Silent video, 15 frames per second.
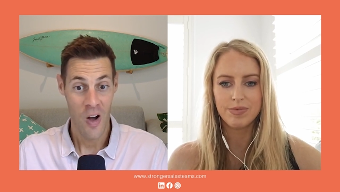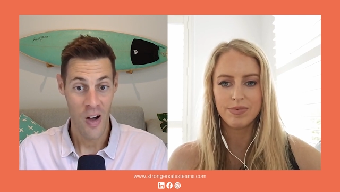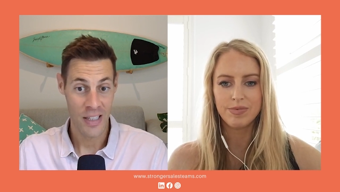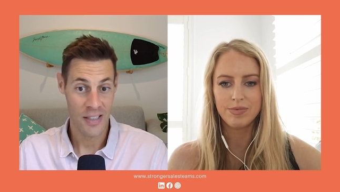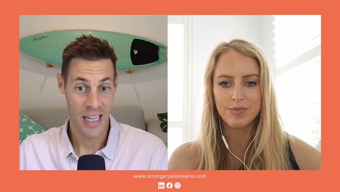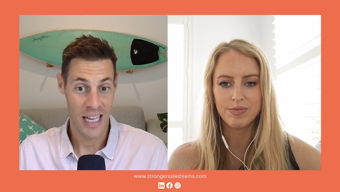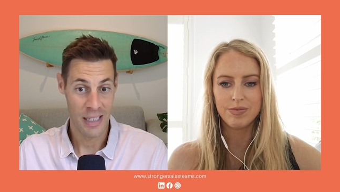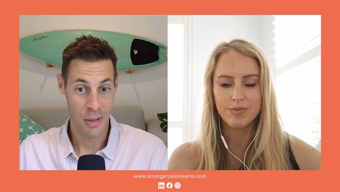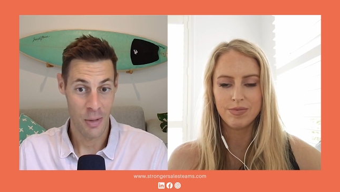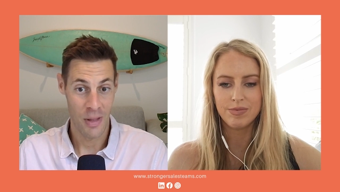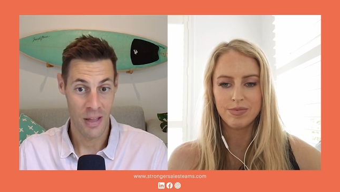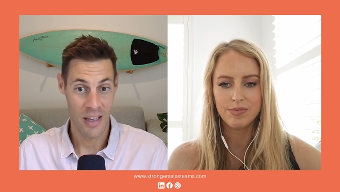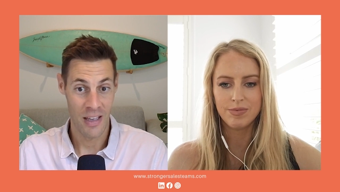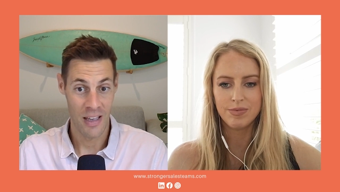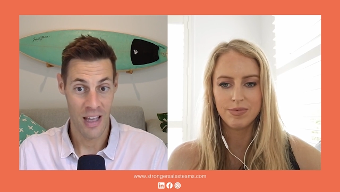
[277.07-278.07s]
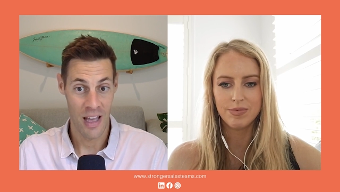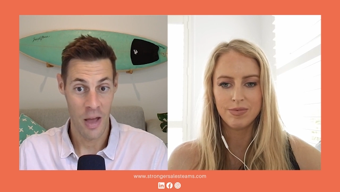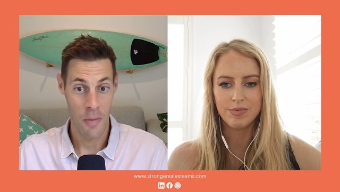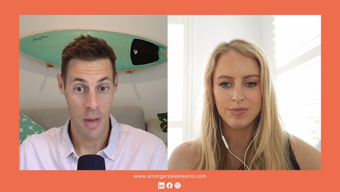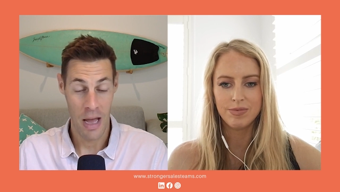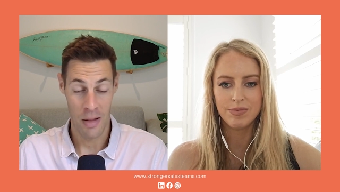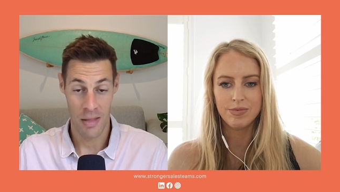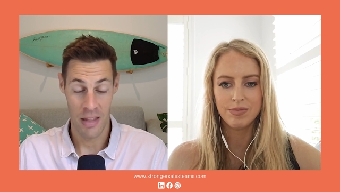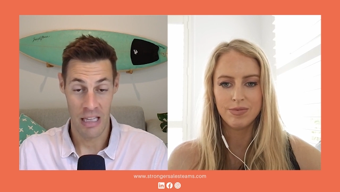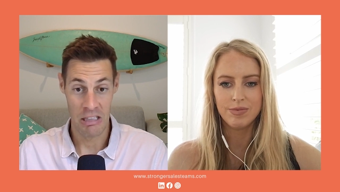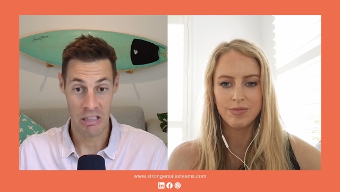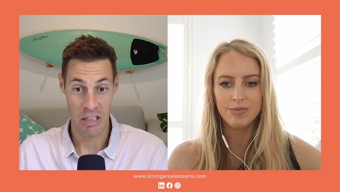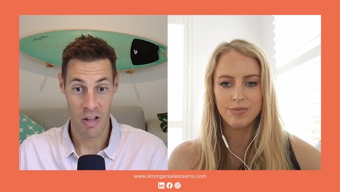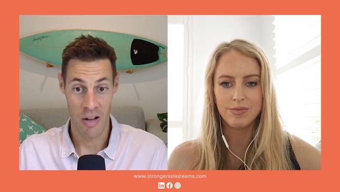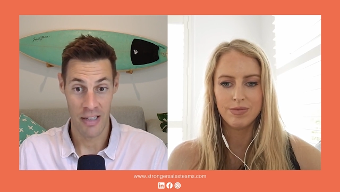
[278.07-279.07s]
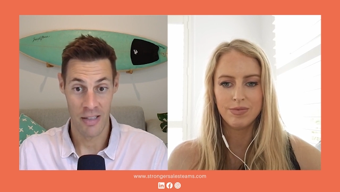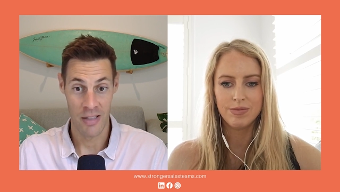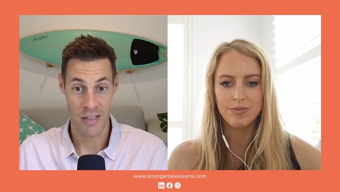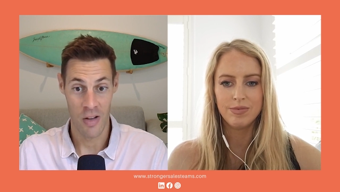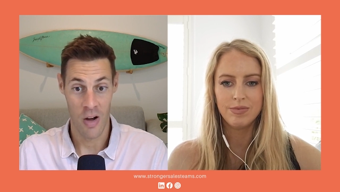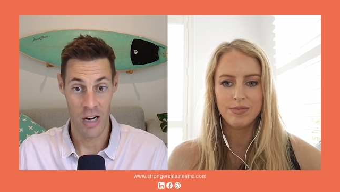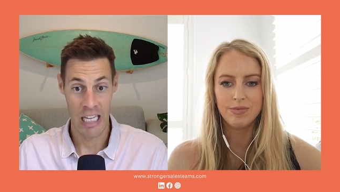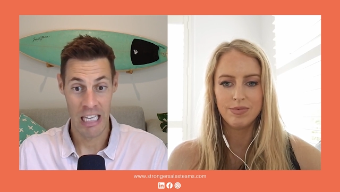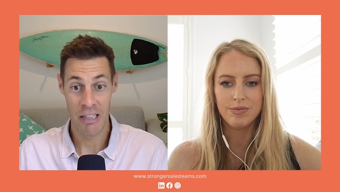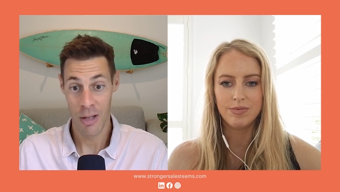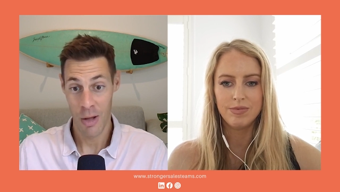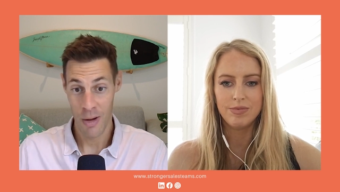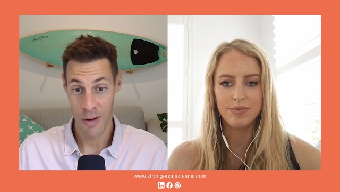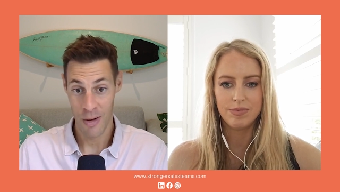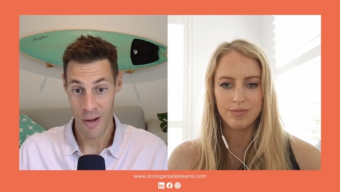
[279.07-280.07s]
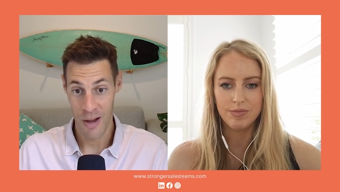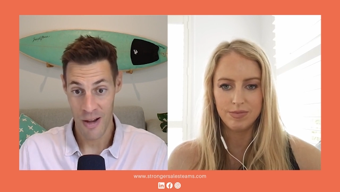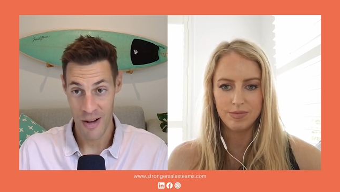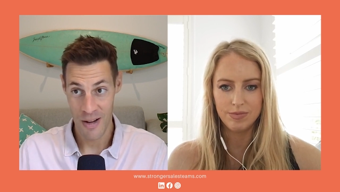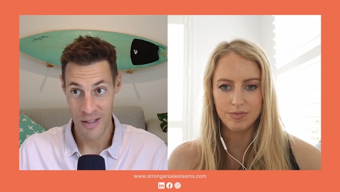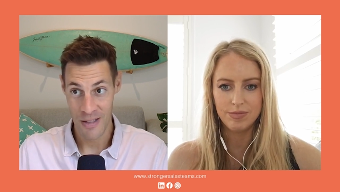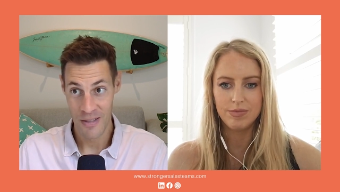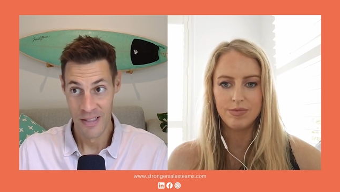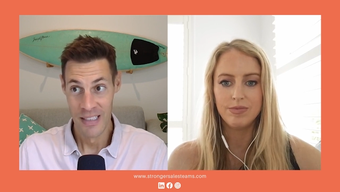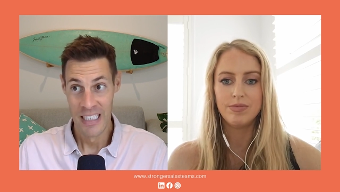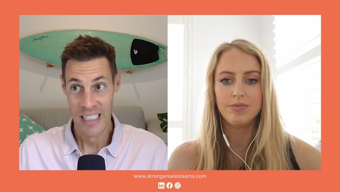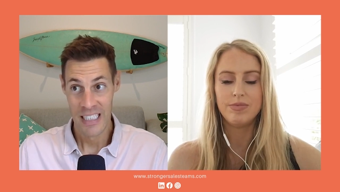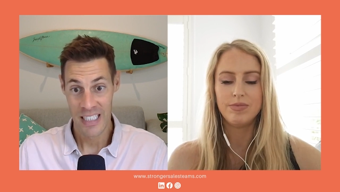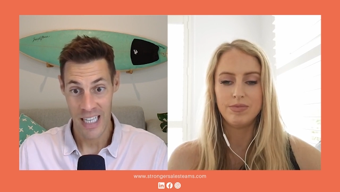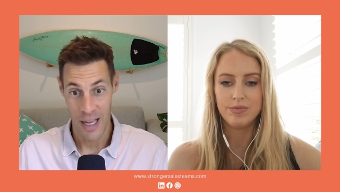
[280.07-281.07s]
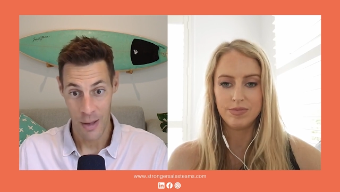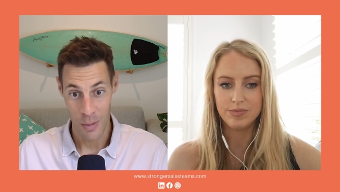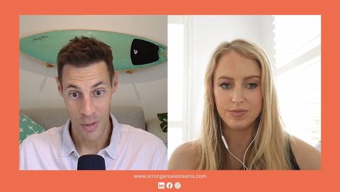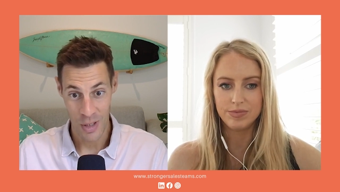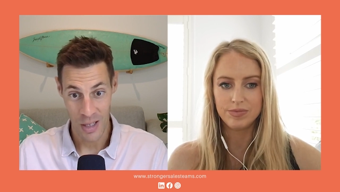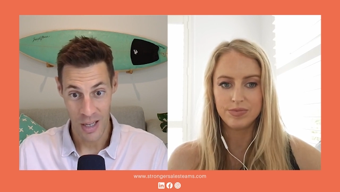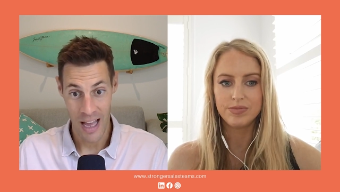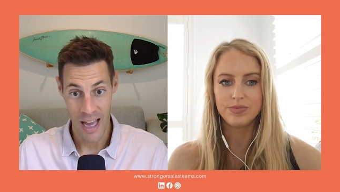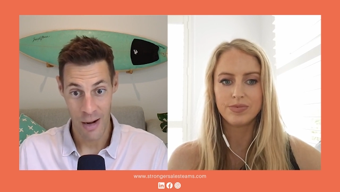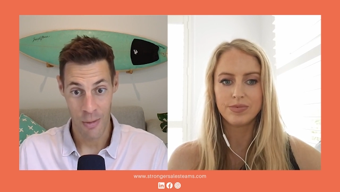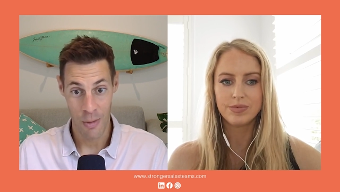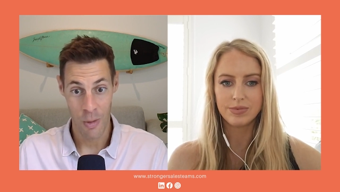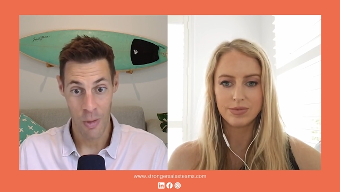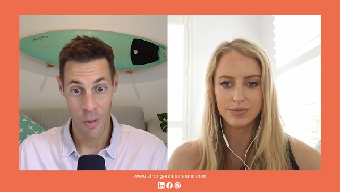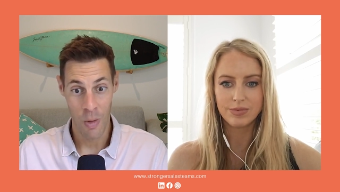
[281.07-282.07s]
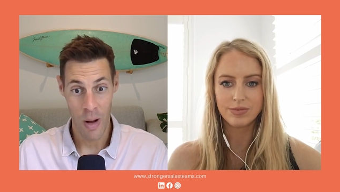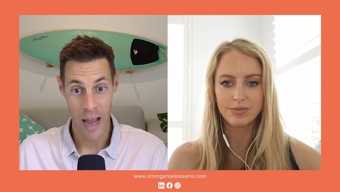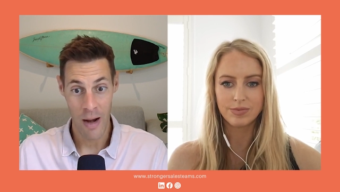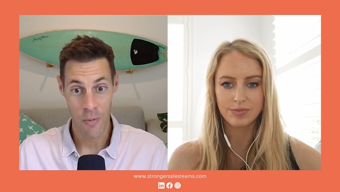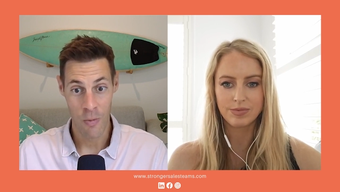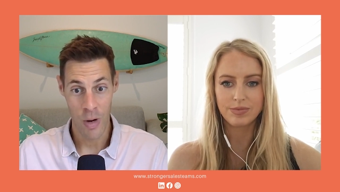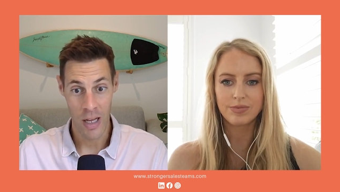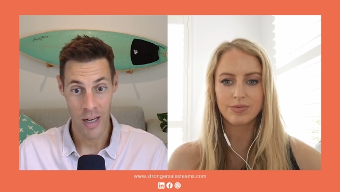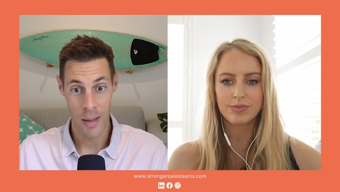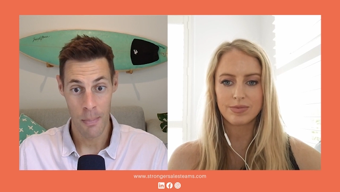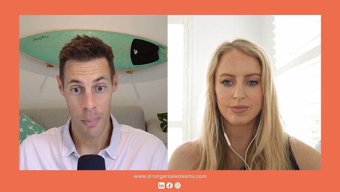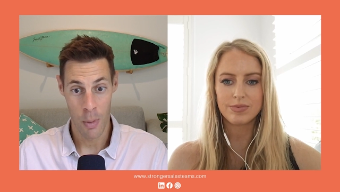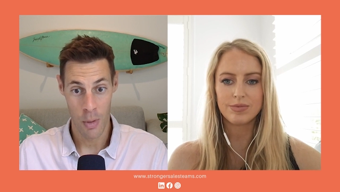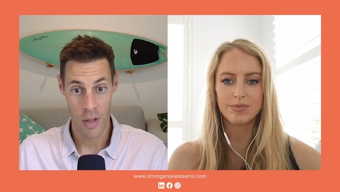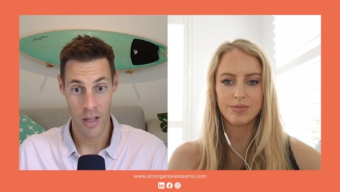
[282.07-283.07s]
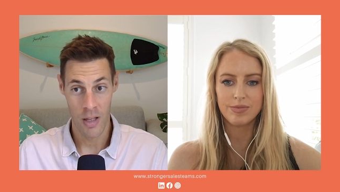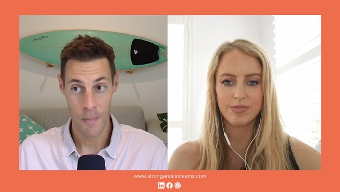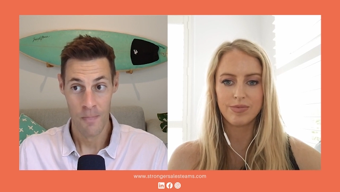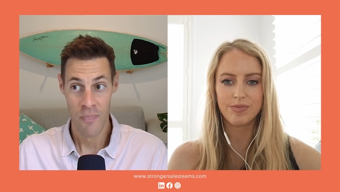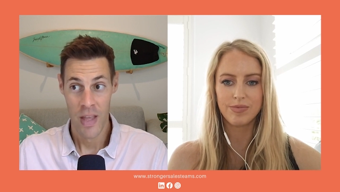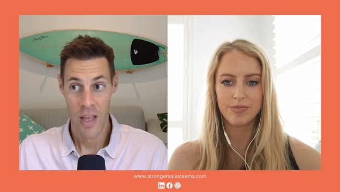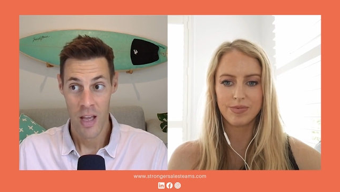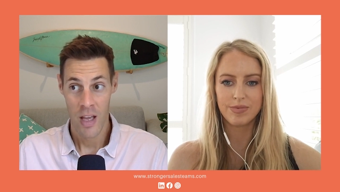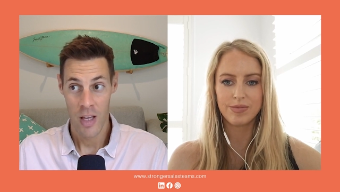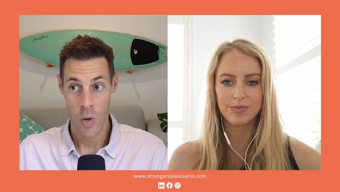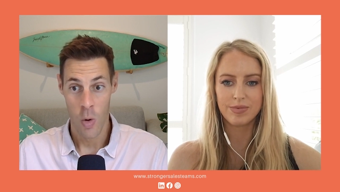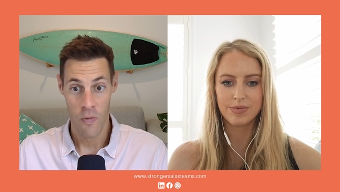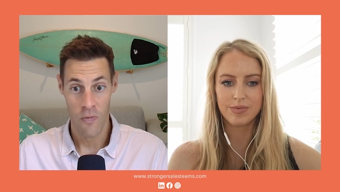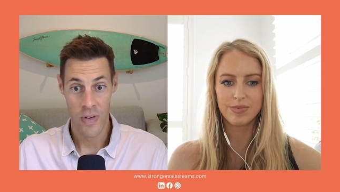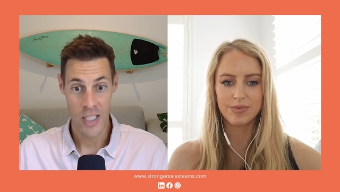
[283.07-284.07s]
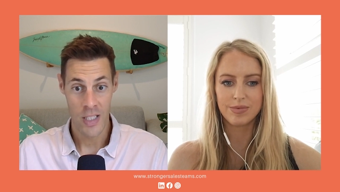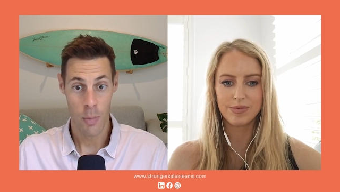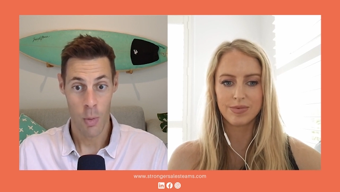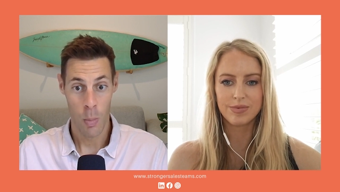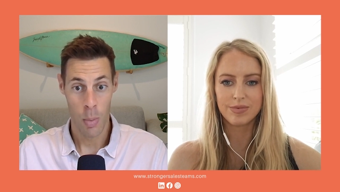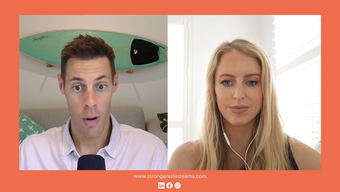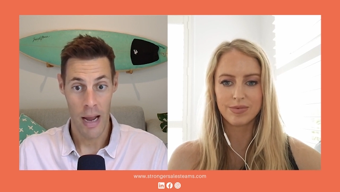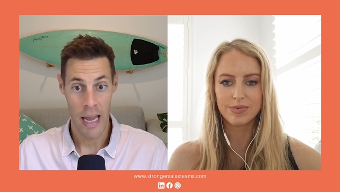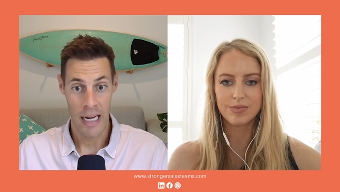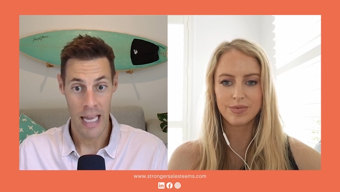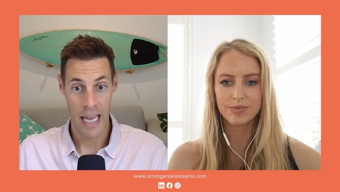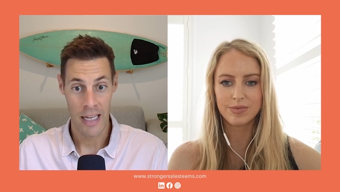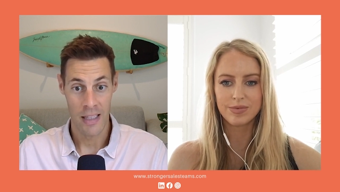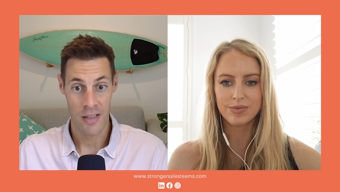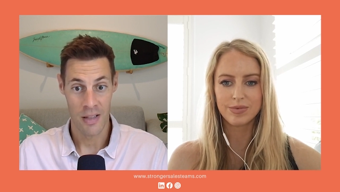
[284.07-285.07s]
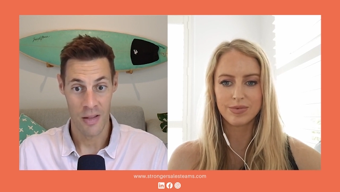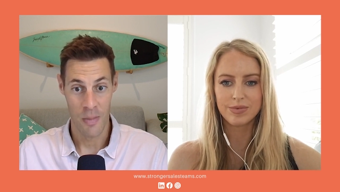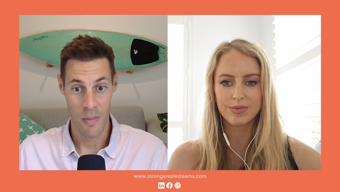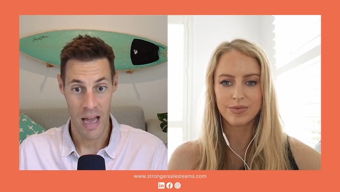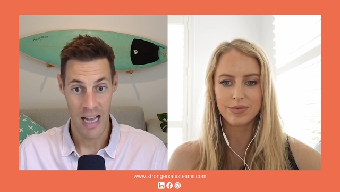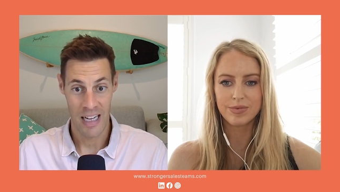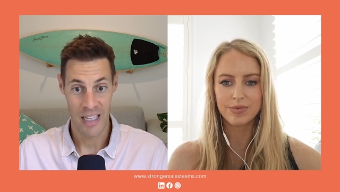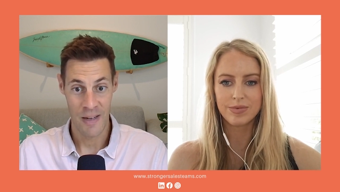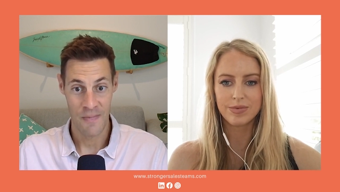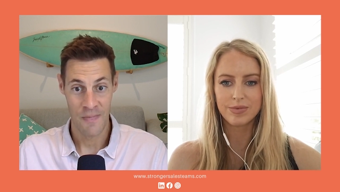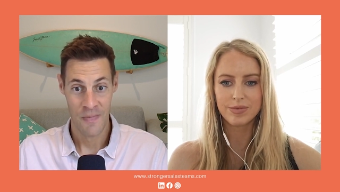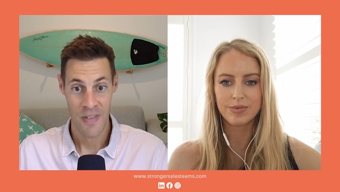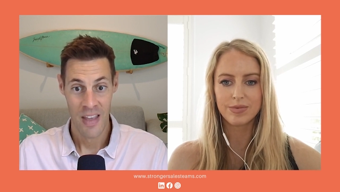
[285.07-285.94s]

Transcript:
Speaker 1: I start to think about things like designing a logo, sales collateral, and really putting your visible brand out to the market.